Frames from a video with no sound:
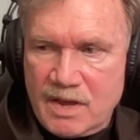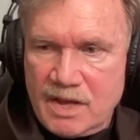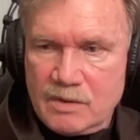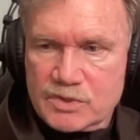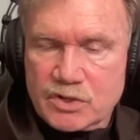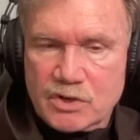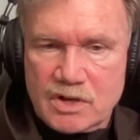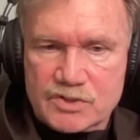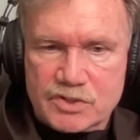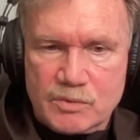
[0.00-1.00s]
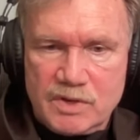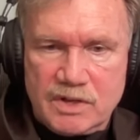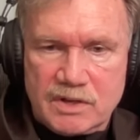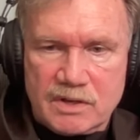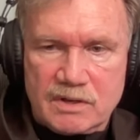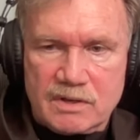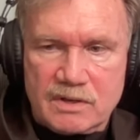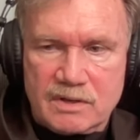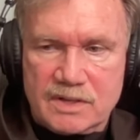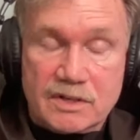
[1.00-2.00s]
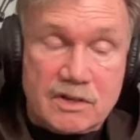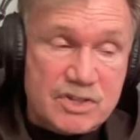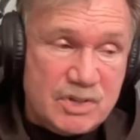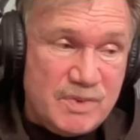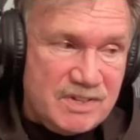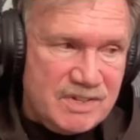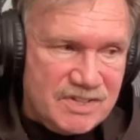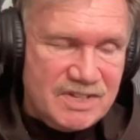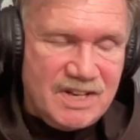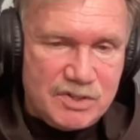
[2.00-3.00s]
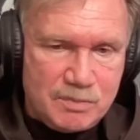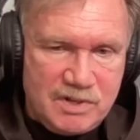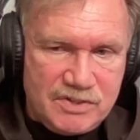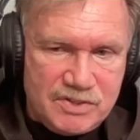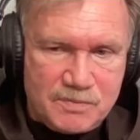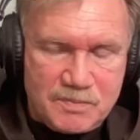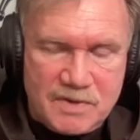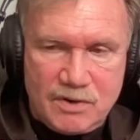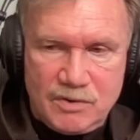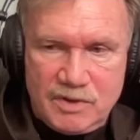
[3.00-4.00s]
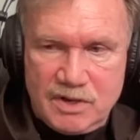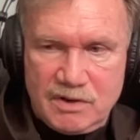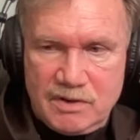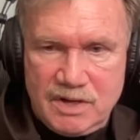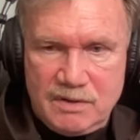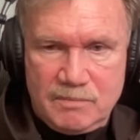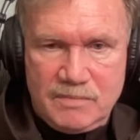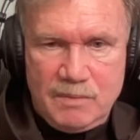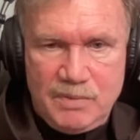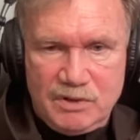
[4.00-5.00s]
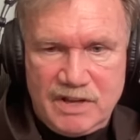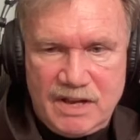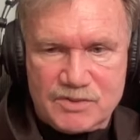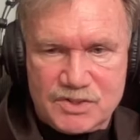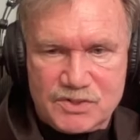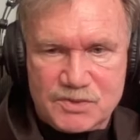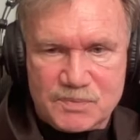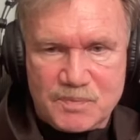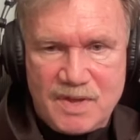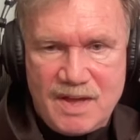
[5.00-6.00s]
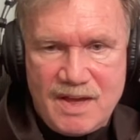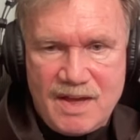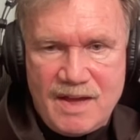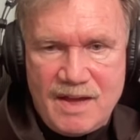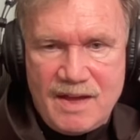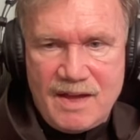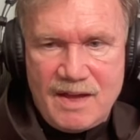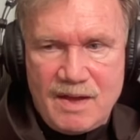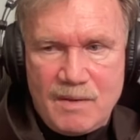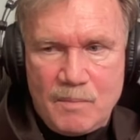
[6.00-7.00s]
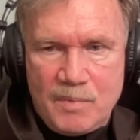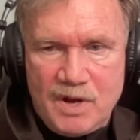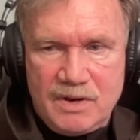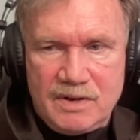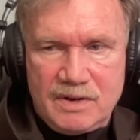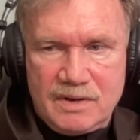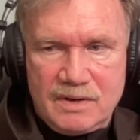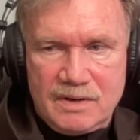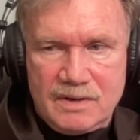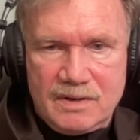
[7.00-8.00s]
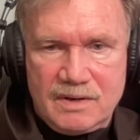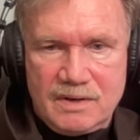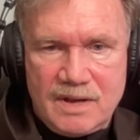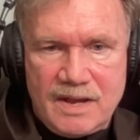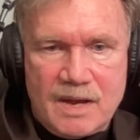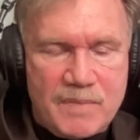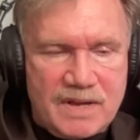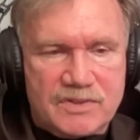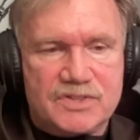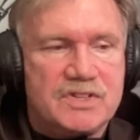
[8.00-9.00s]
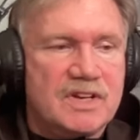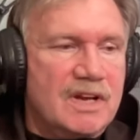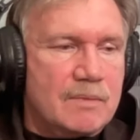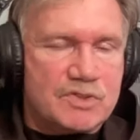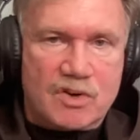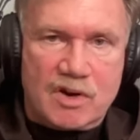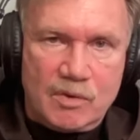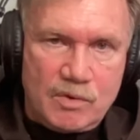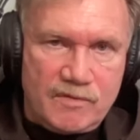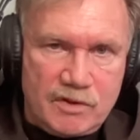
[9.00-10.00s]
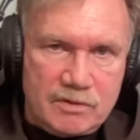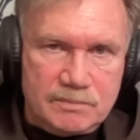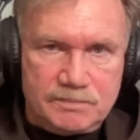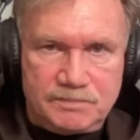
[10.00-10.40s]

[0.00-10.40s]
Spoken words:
And it was to Costa Rica. I said, Costa Rica, that's a nice place. I'll go there and build houses. But I got back this thing. I'm sorry, we're full.